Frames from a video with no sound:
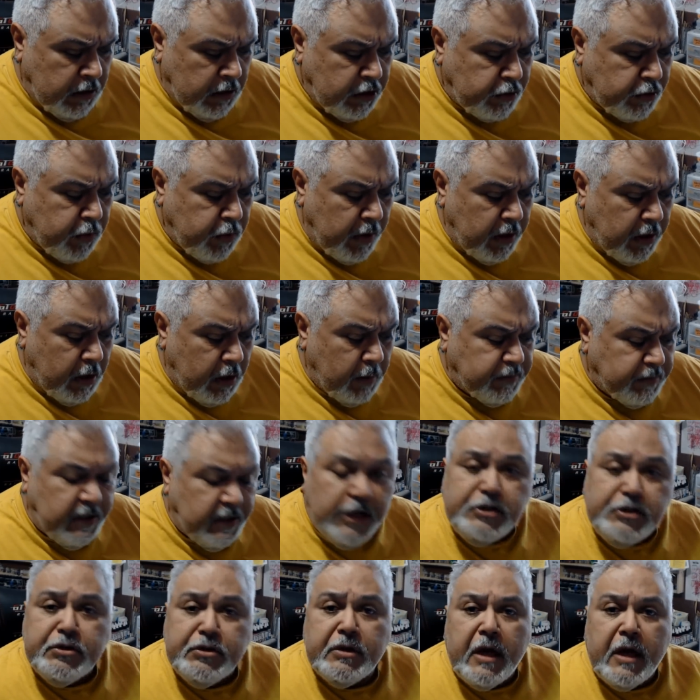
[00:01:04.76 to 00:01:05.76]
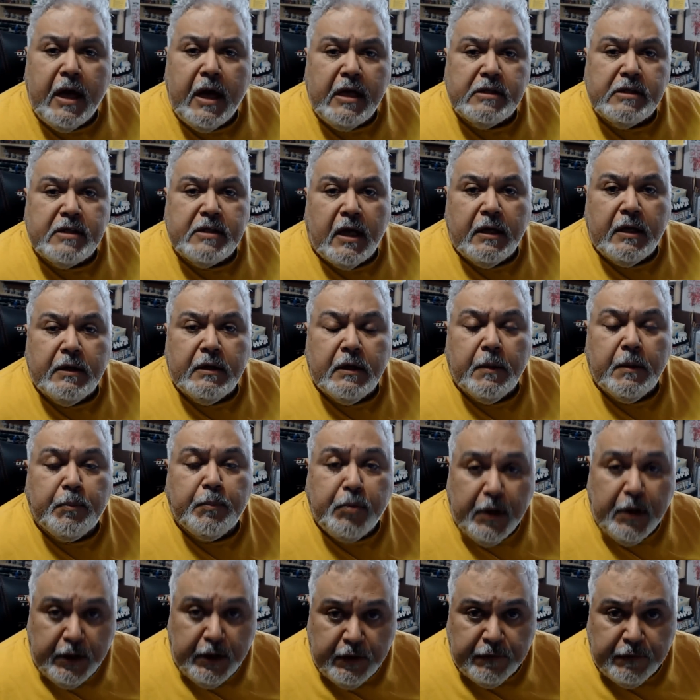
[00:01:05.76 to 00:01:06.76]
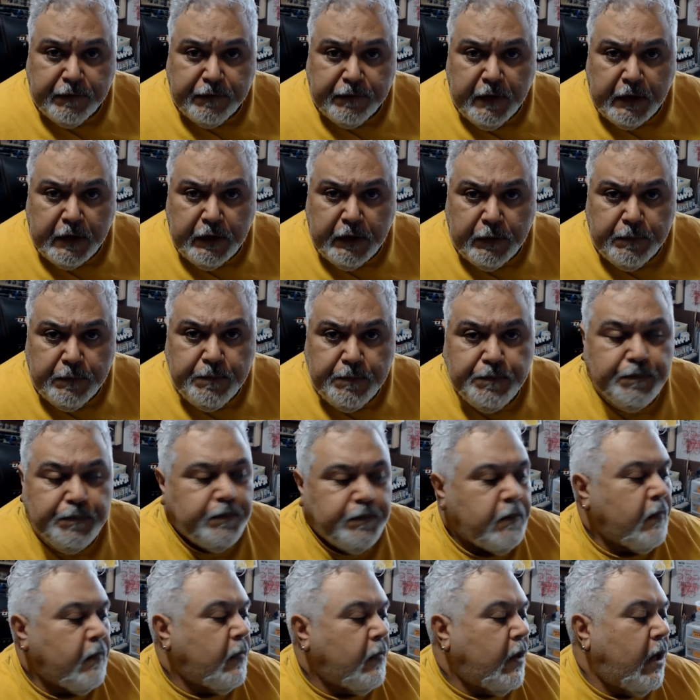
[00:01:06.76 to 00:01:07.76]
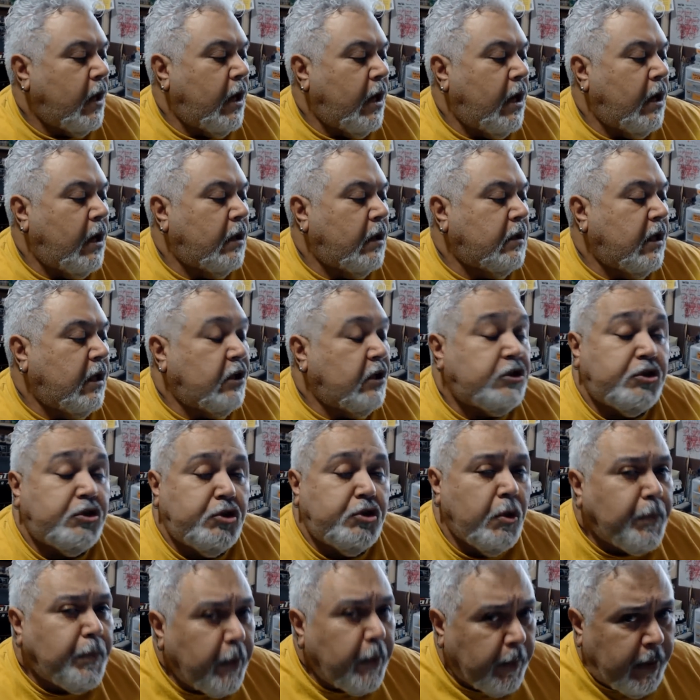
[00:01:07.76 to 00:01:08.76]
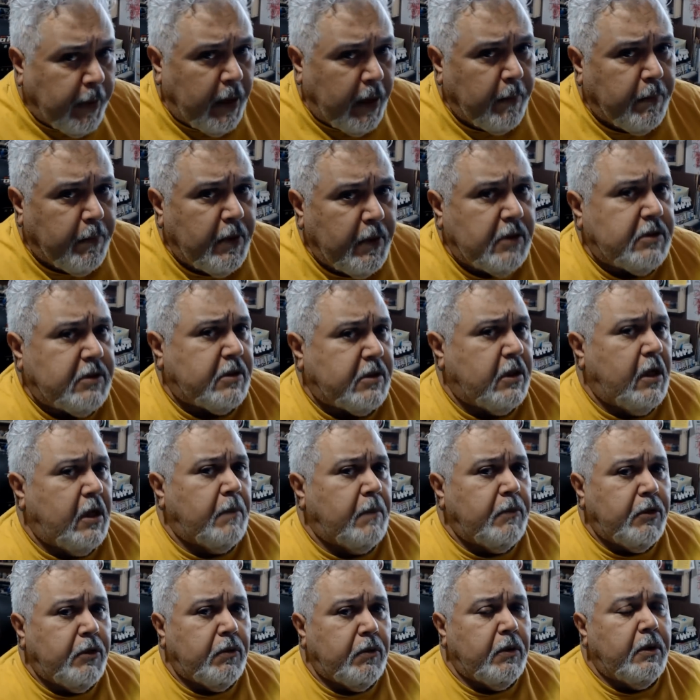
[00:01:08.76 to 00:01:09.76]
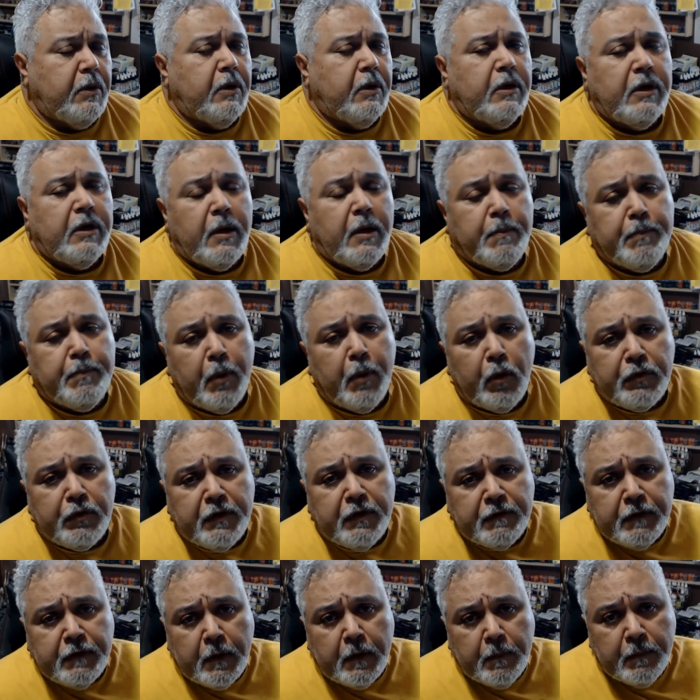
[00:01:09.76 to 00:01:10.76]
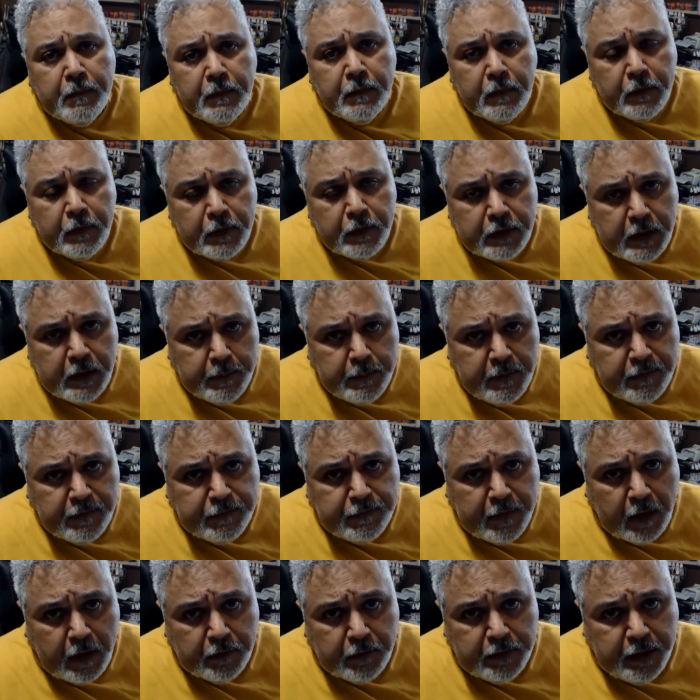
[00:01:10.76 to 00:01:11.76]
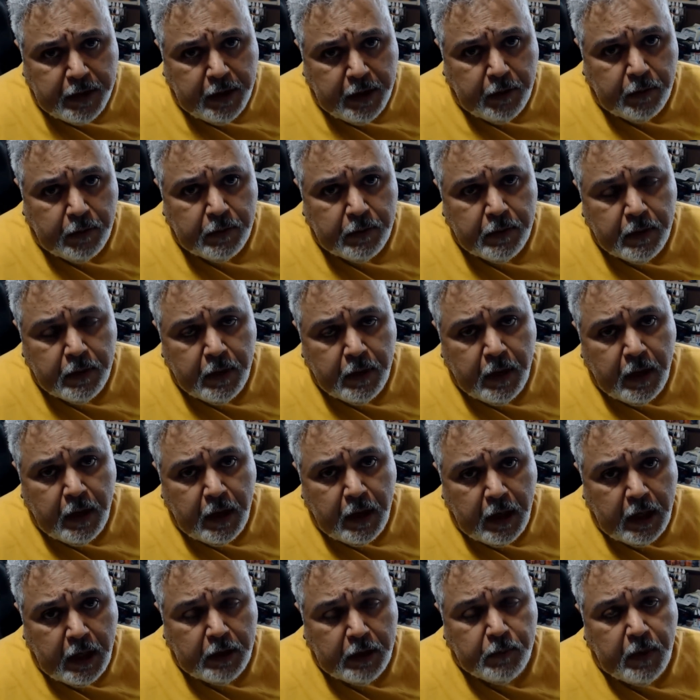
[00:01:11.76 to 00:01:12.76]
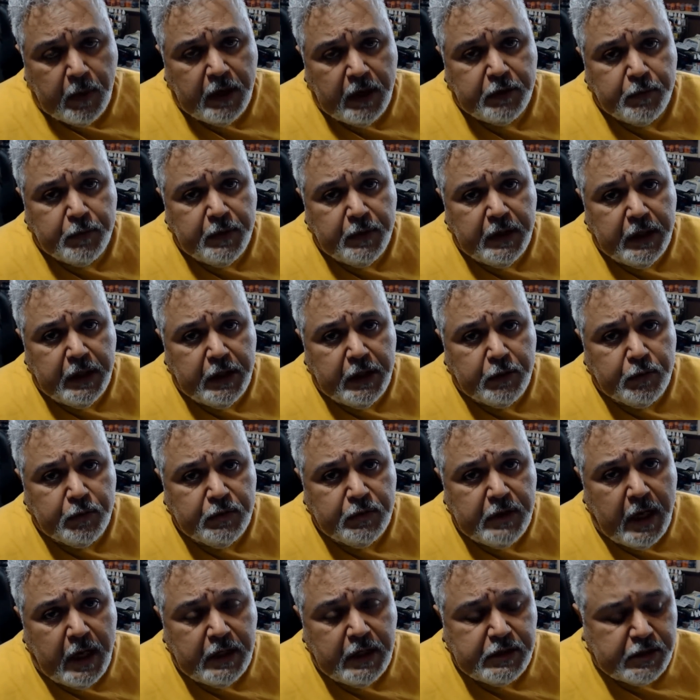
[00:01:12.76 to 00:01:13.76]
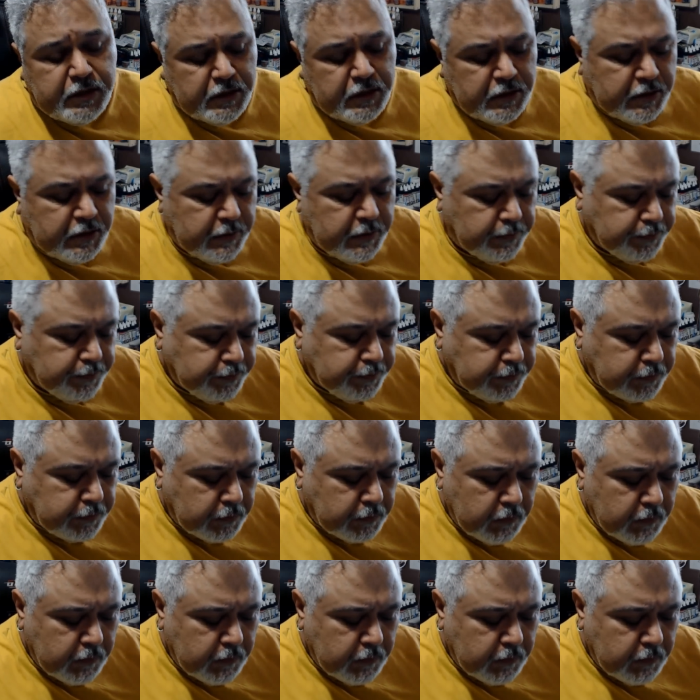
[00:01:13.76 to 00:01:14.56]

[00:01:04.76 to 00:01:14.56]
I just want to update you guys on the Predator figure and a Superman bust that I'm doing. Now, both of them can be found here, NY3D Creations.